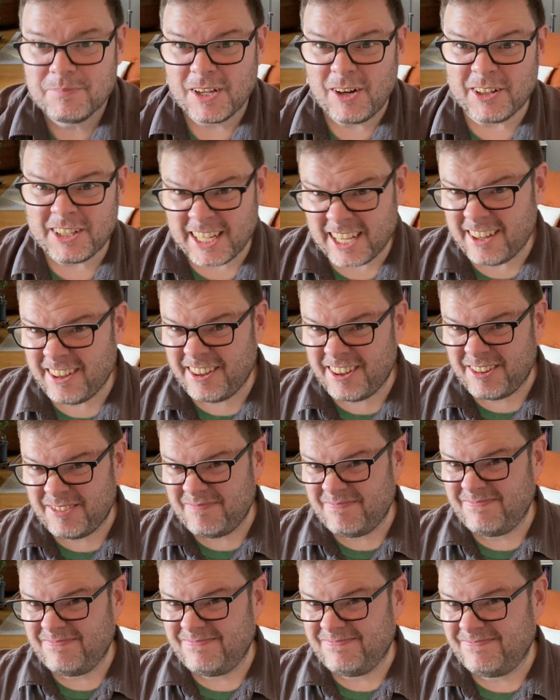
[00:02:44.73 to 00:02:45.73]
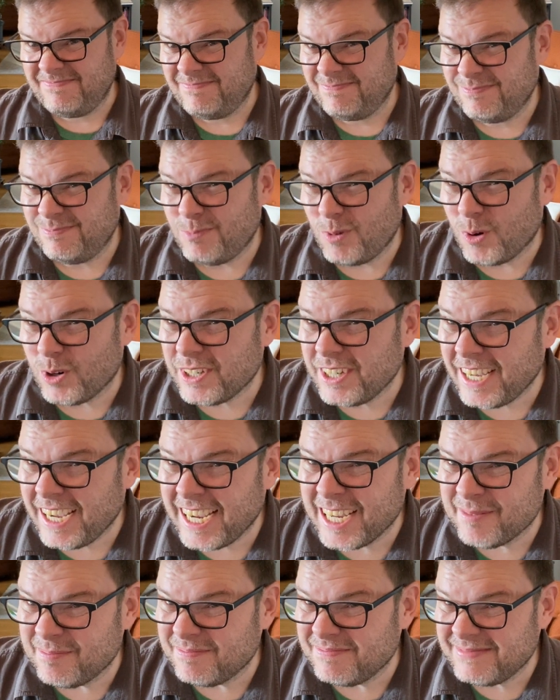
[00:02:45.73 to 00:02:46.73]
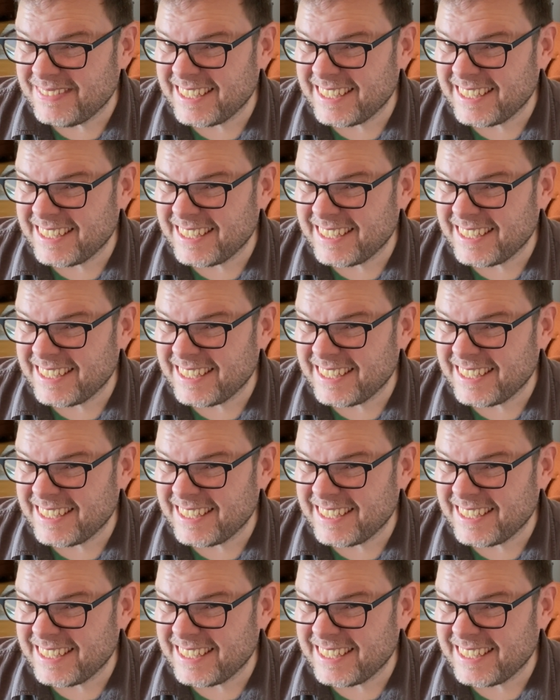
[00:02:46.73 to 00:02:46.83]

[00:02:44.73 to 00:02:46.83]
Oh, it takes more time.